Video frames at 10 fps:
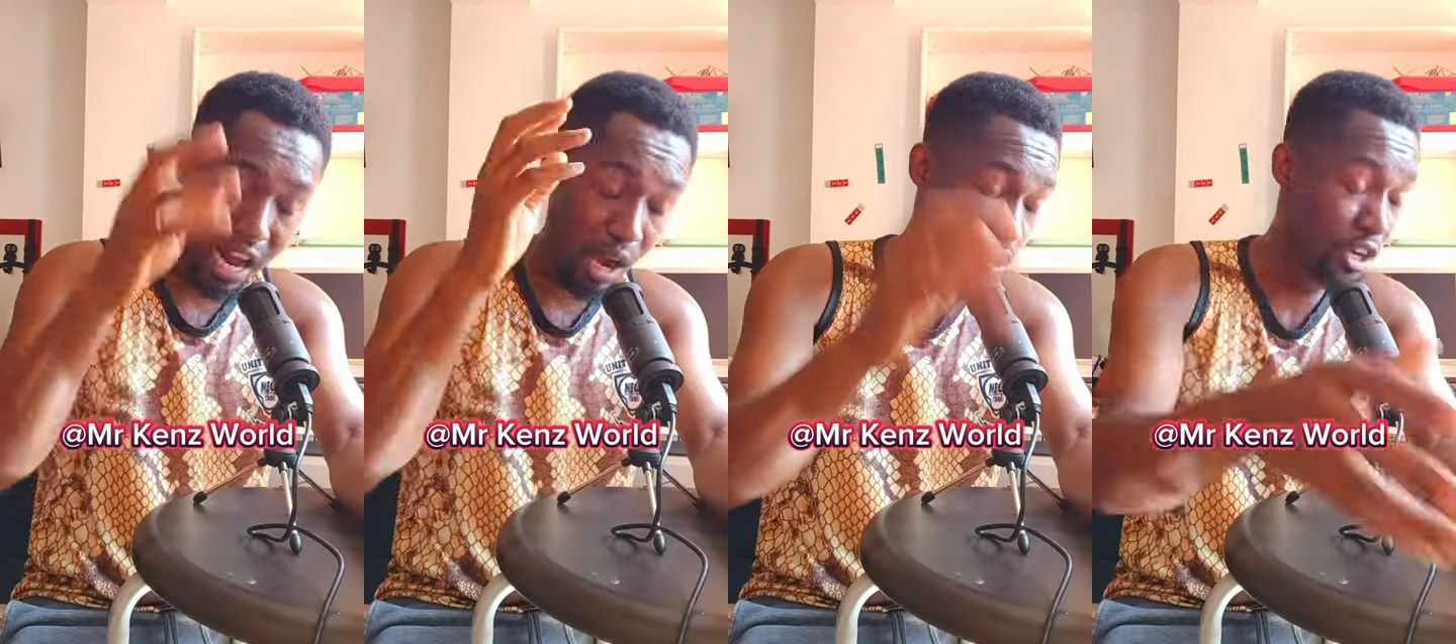
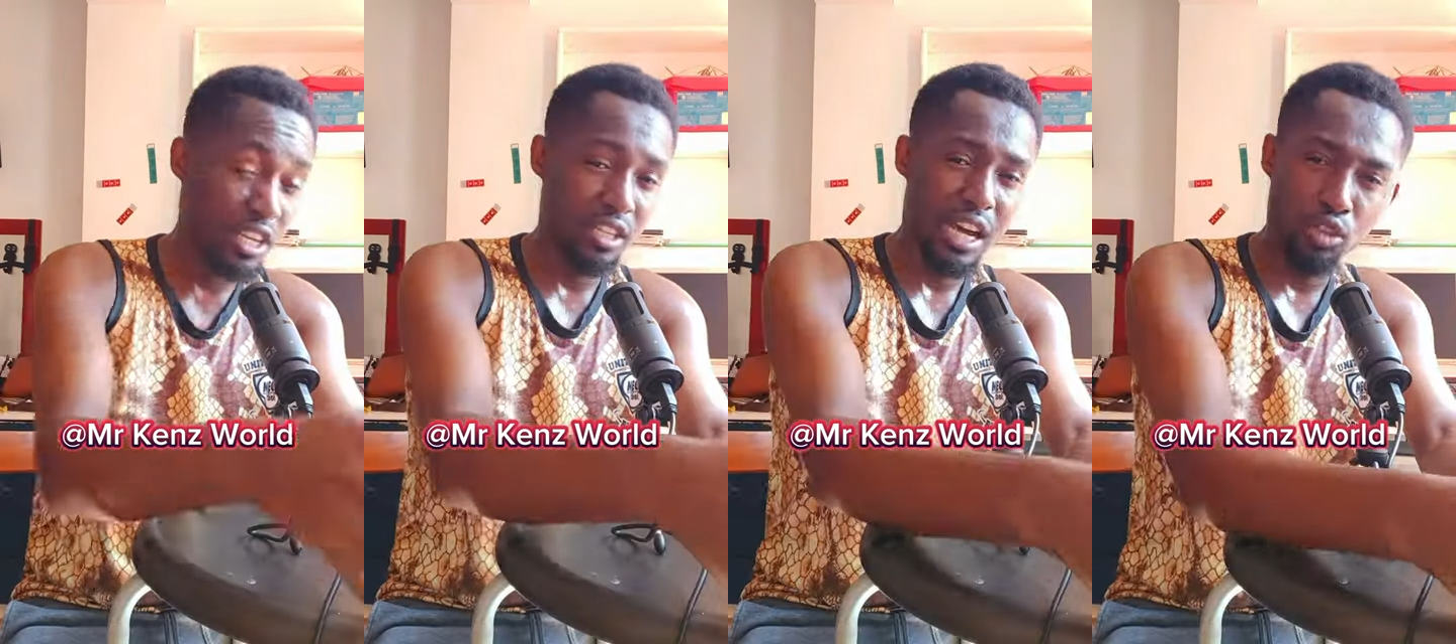are
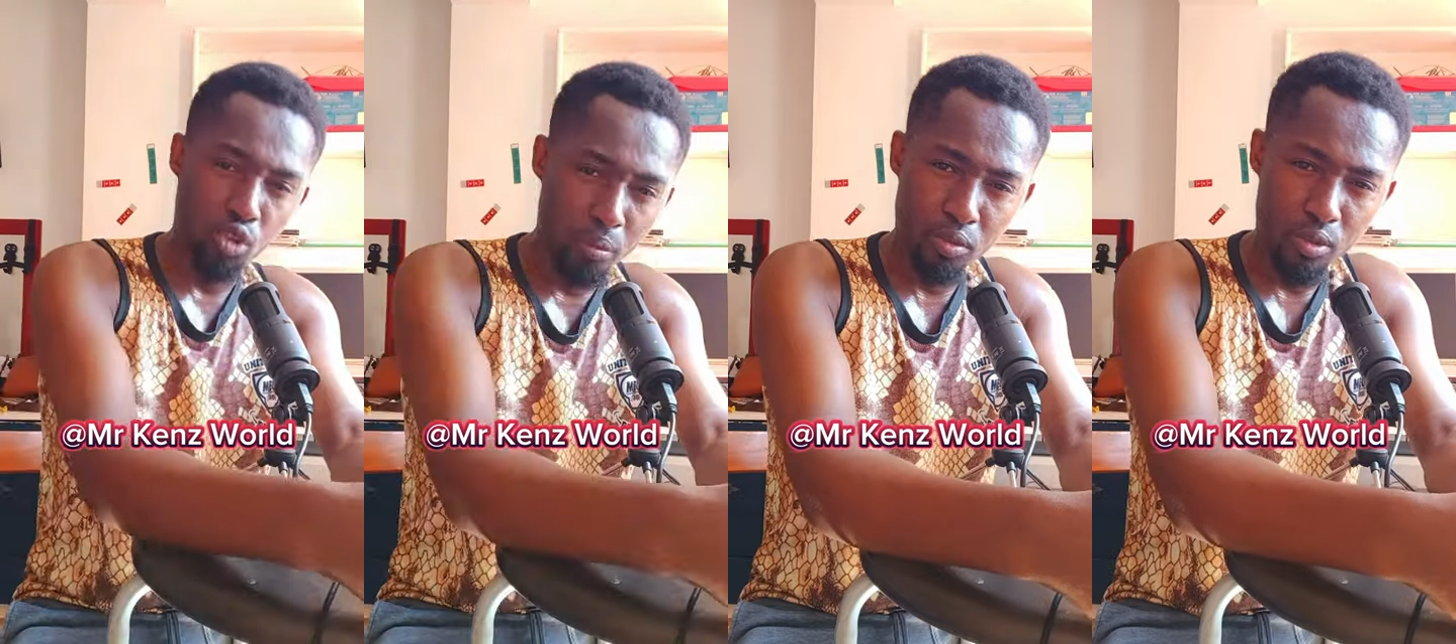okay. I
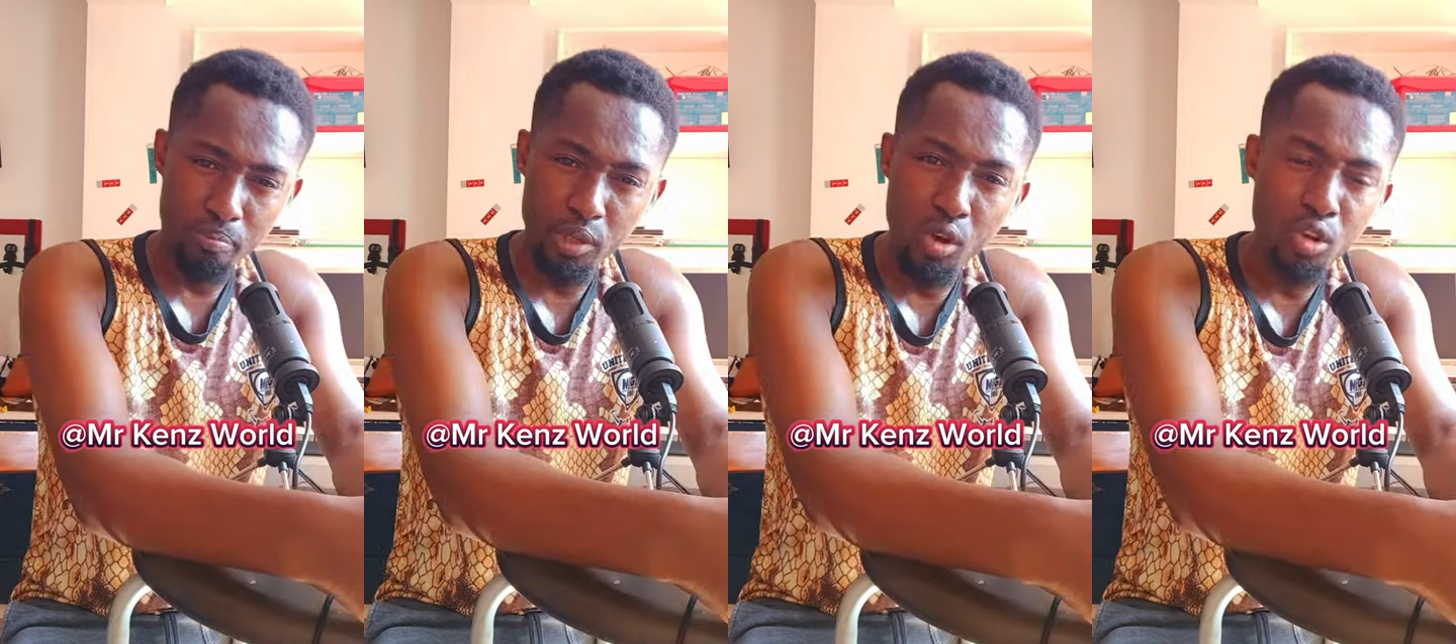doubt.
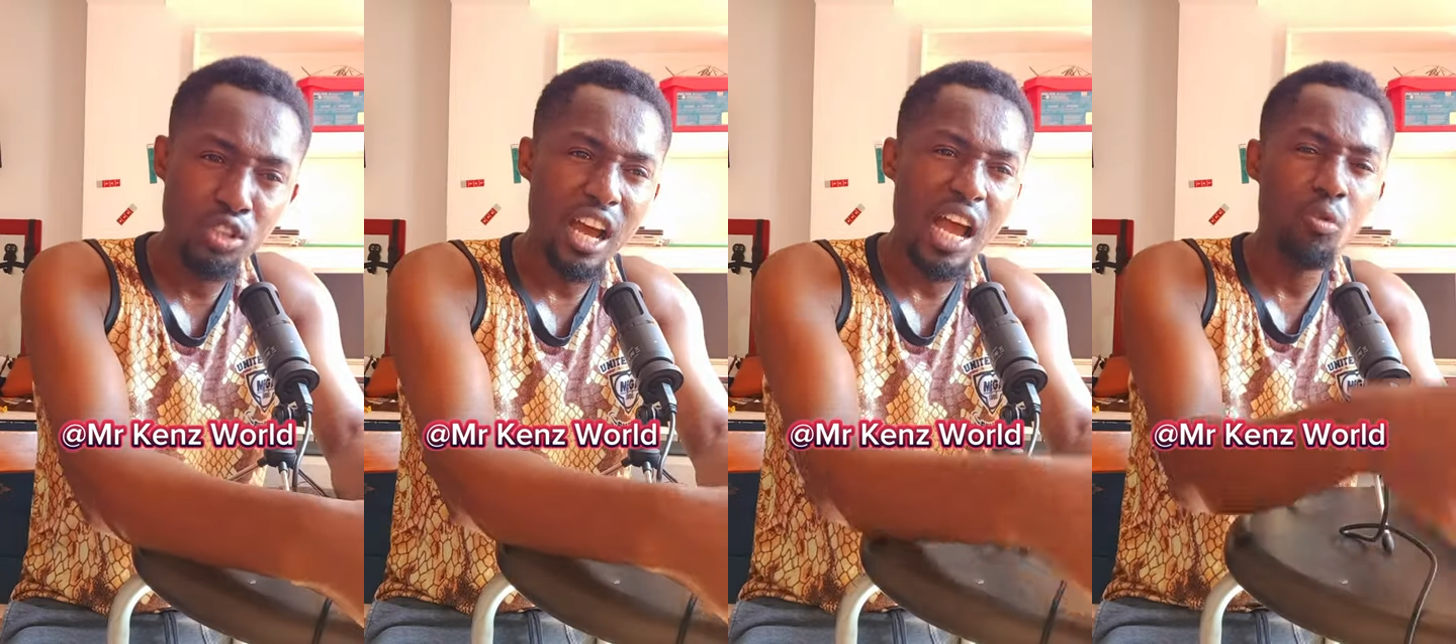
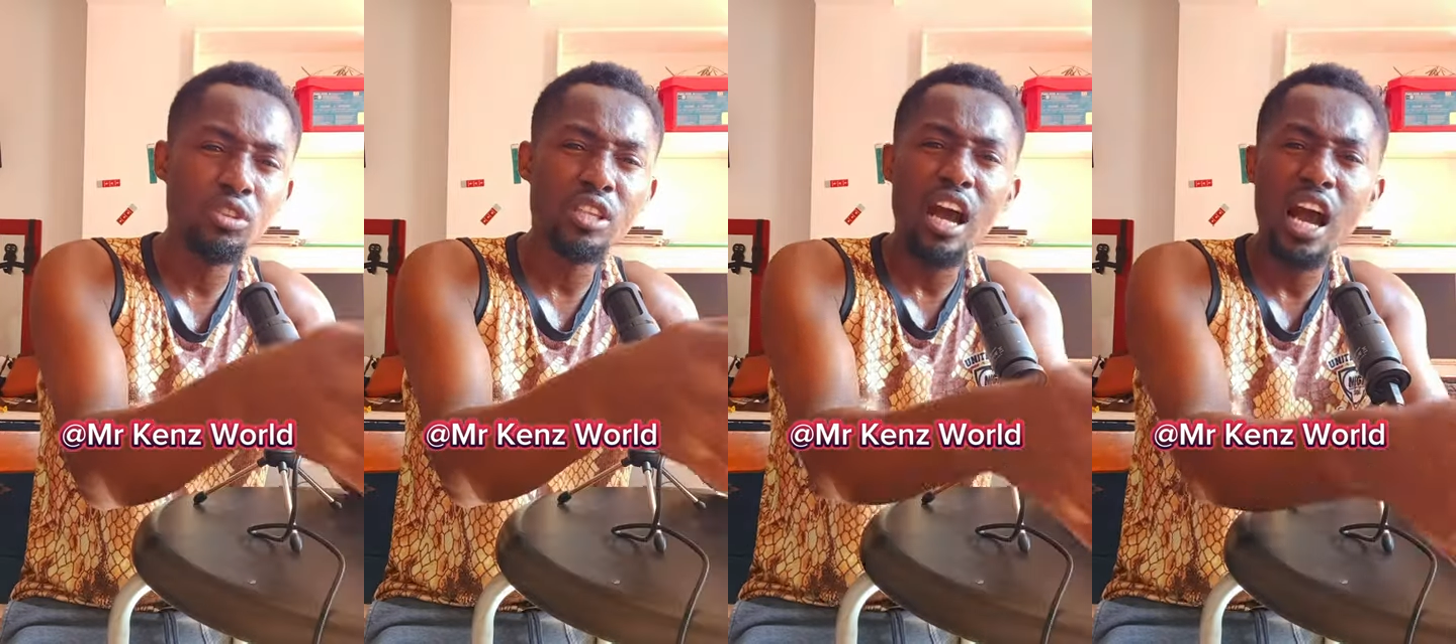Because I
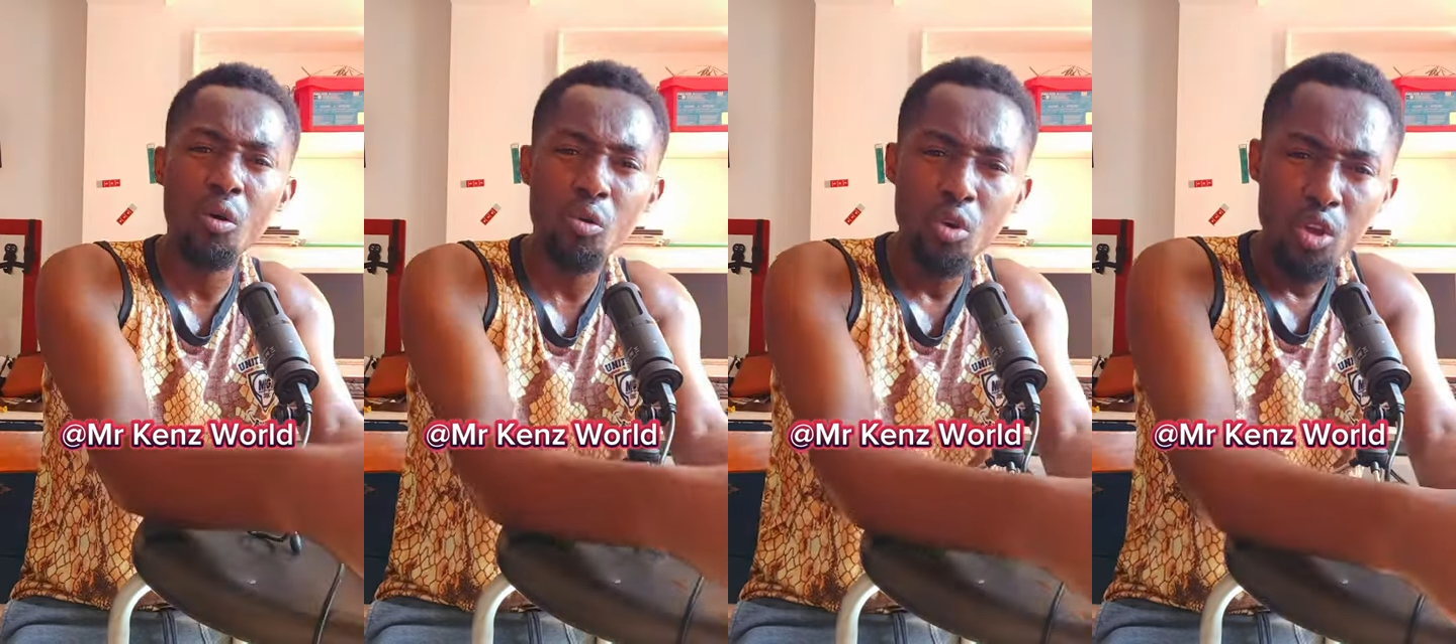wonder how,